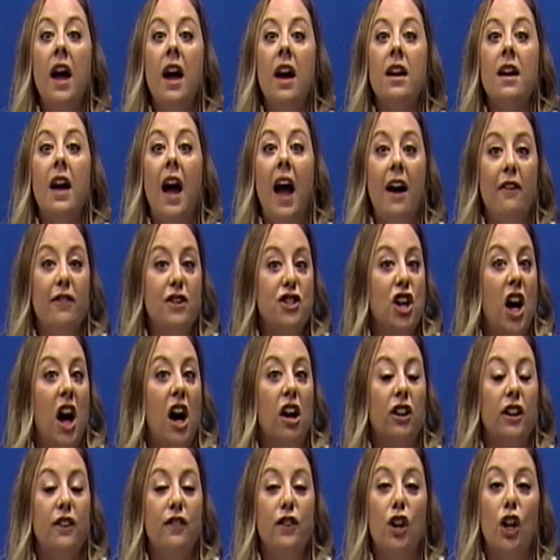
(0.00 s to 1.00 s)
have a
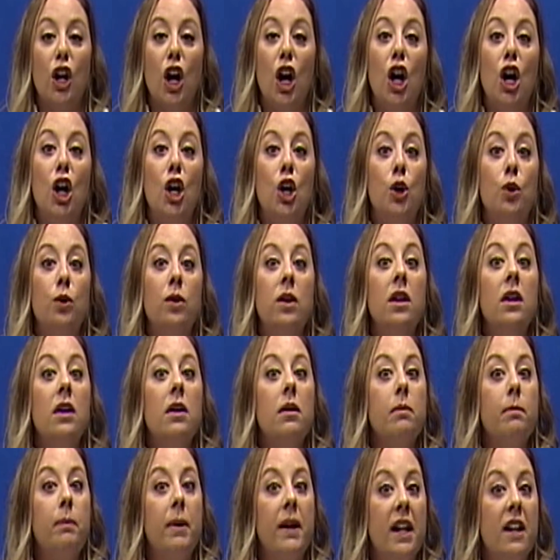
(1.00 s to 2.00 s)
child of your own,
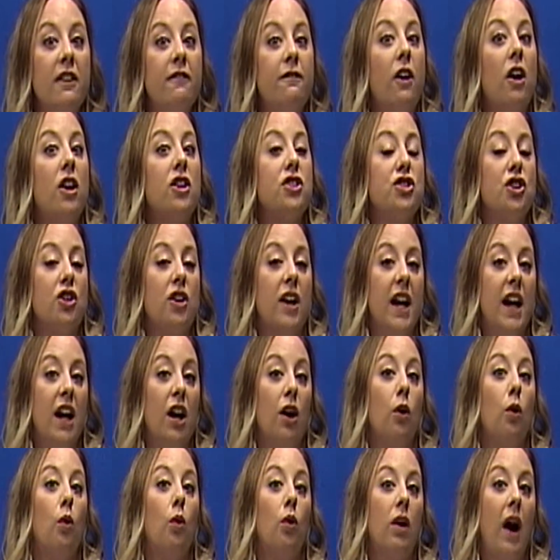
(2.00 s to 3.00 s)
been in foster
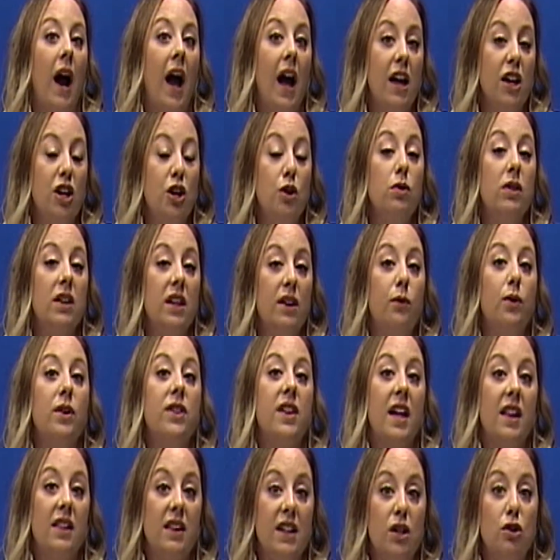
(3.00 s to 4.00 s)
care, or you live with
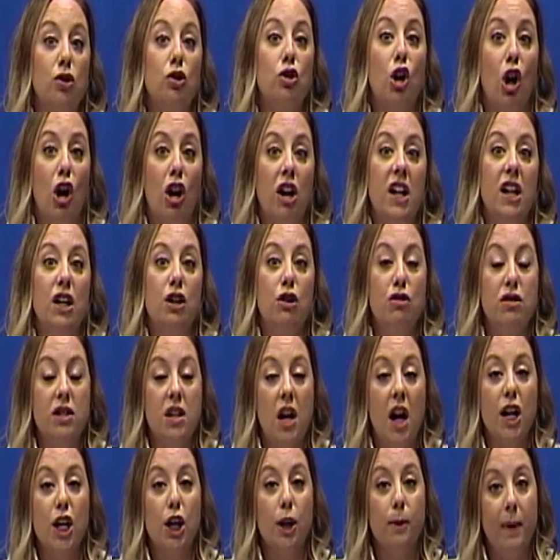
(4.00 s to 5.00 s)
a legal guardian who's
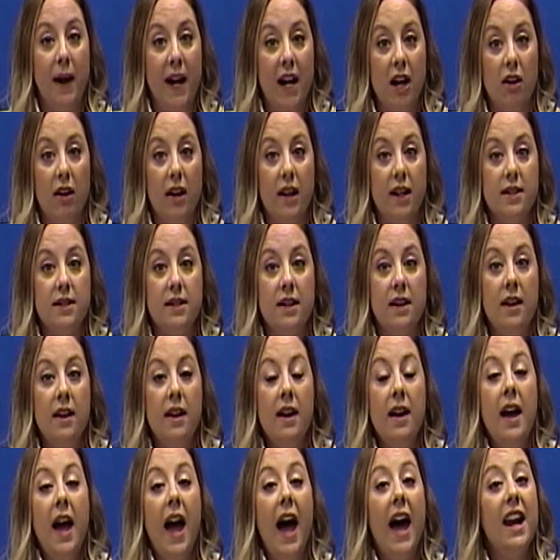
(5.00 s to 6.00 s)
not your parent.
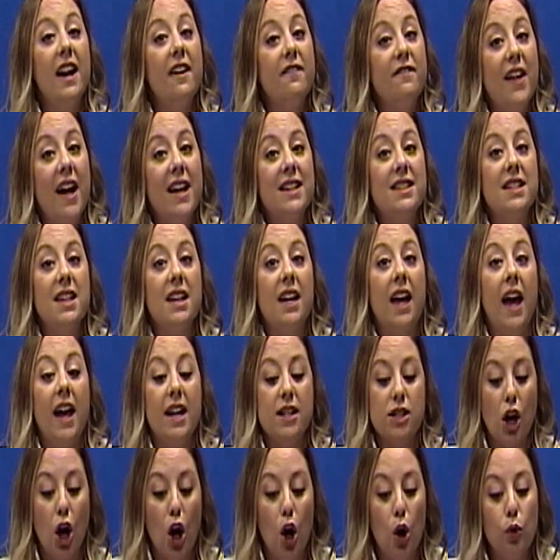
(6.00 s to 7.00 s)
And if that's the
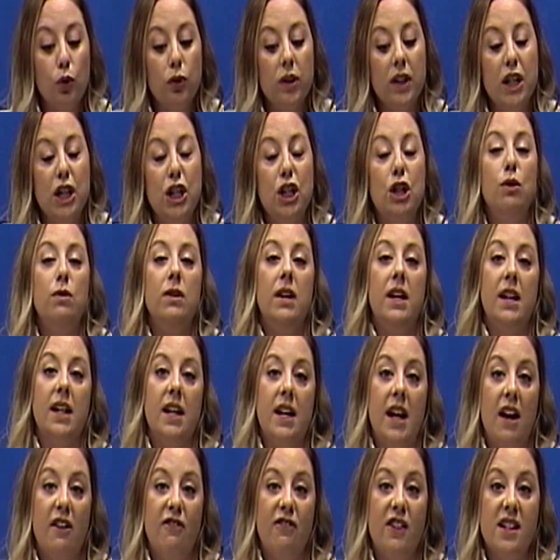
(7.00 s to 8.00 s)
case, only you need an
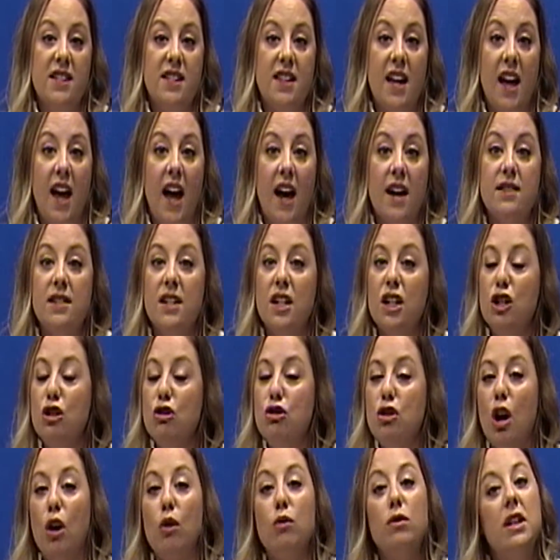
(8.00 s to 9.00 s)
FSA ID. You
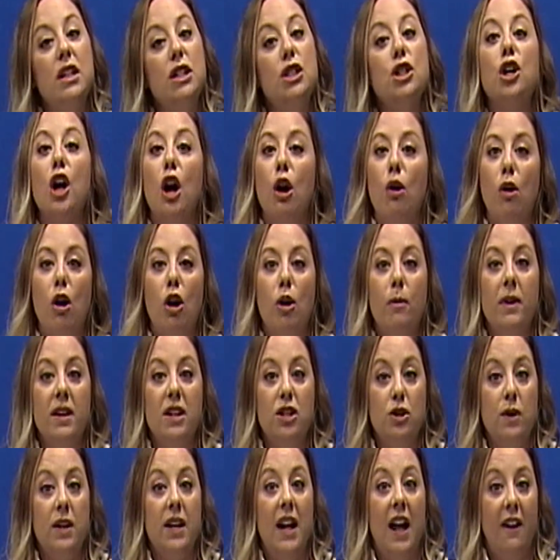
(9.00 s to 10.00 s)
don't need to go home and
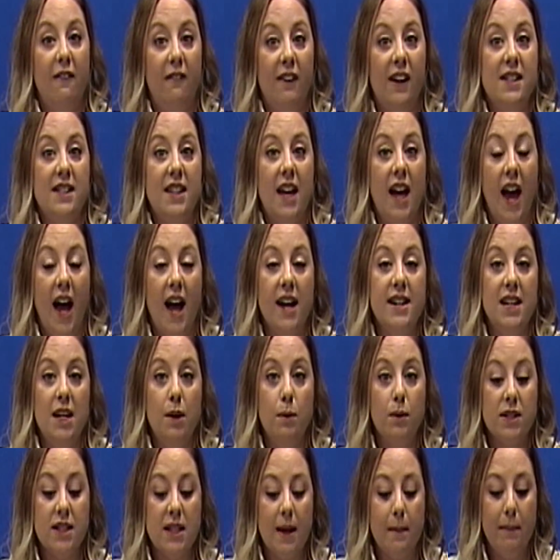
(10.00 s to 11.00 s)
do an FSA ID
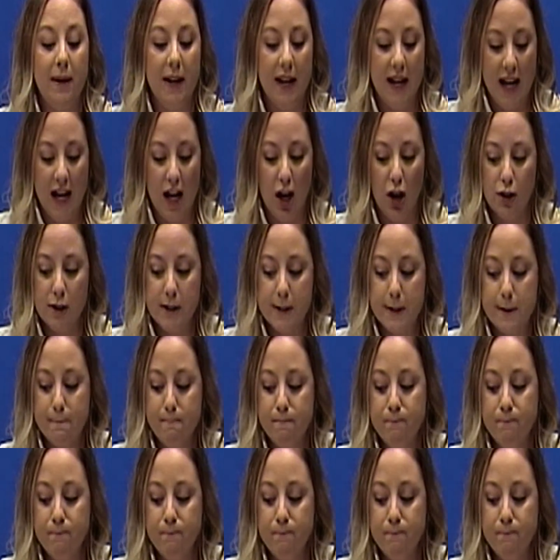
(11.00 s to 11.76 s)
with somebody else.